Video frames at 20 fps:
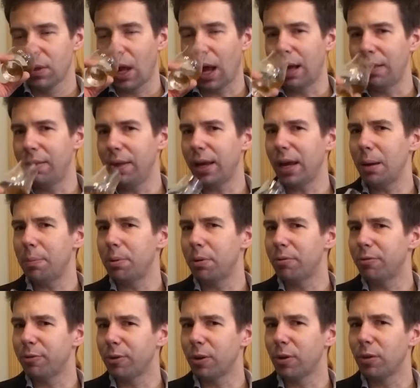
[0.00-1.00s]
I think I
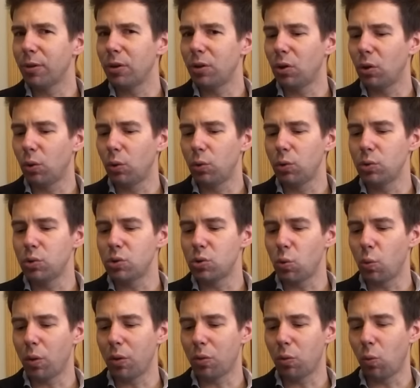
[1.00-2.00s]
prefer the nose
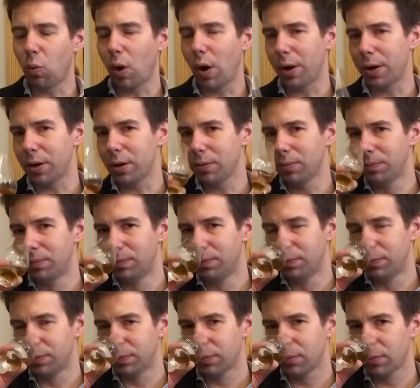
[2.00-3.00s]
with water.
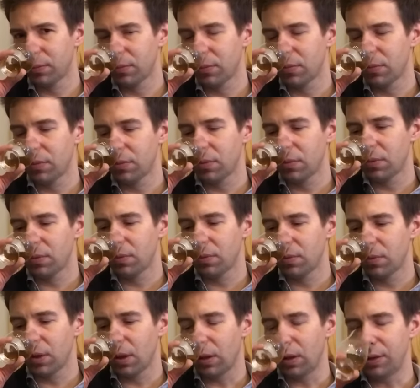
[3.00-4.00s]

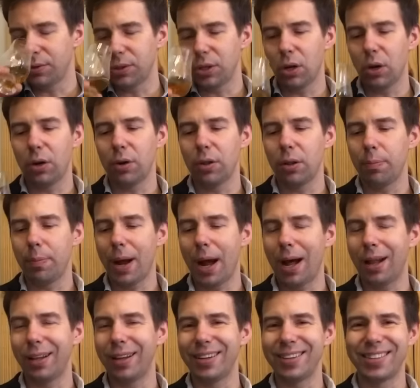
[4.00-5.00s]
Let's get on to the
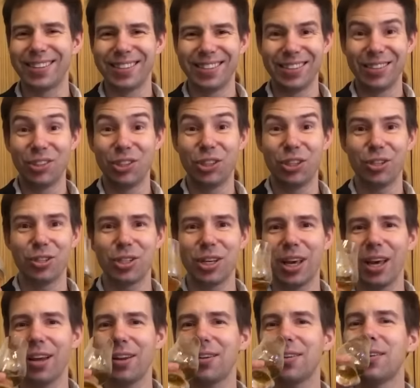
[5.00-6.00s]
palate. Cheers
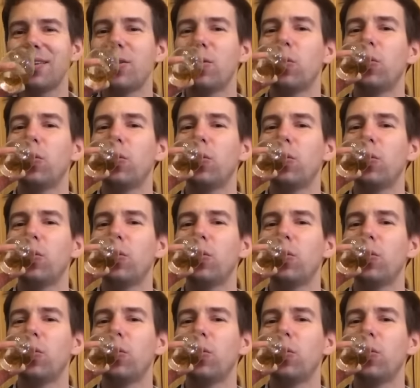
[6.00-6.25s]
again.